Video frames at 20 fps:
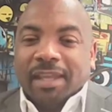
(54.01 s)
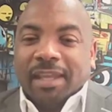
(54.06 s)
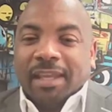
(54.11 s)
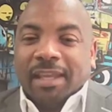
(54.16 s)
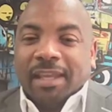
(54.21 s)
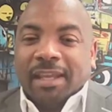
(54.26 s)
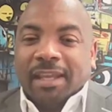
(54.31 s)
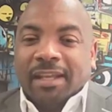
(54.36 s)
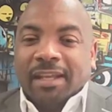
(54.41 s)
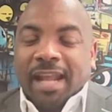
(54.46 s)

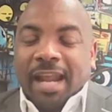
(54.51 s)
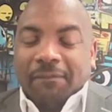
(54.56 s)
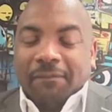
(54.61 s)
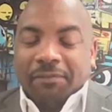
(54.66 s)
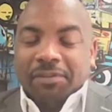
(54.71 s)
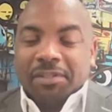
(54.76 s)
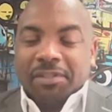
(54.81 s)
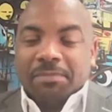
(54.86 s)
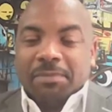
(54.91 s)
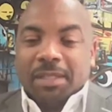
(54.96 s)
And
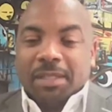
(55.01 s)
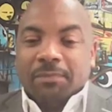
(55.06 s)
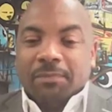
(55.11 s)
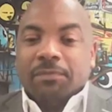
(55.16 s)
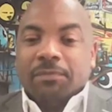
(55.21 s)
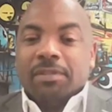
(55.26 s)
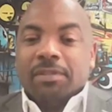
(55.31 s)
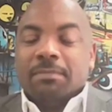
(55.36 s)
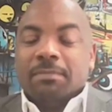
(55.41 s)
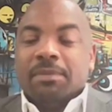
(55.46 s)
after
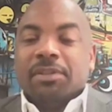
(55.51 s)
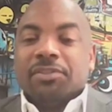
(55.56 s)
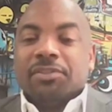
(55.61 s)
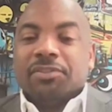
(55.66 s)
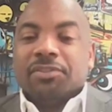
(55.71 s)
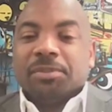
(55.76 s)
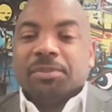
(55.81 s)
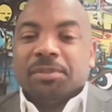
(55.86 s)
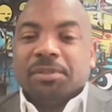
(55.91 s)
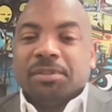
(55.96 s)
speaking with some of the
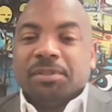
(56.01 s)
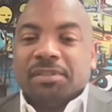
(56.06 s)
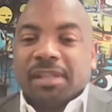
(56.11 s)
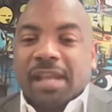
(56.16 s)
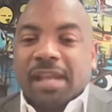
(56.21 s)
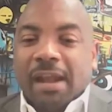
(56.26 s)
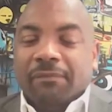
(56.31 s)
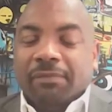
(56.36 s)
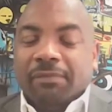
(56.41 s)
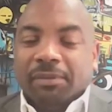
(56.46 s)

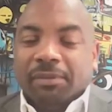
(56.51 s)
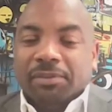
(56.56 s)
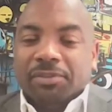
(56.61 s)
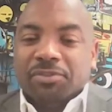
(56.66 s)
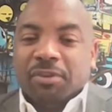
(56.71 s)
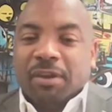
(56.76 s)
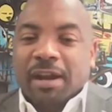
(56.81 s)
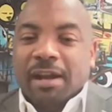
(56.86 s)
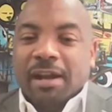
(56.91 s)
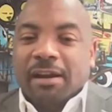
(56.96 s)
jurors after the
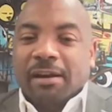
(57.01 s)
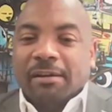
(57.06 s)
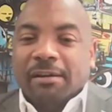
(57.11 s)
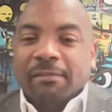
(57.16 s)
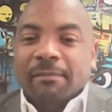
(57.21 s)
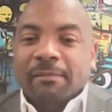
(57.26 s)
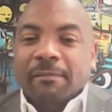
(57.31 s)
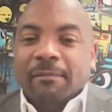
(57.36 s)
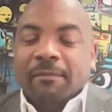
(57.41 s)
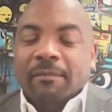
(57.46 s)

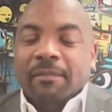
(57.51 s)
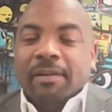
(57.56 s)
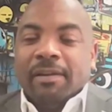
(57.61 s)
trial,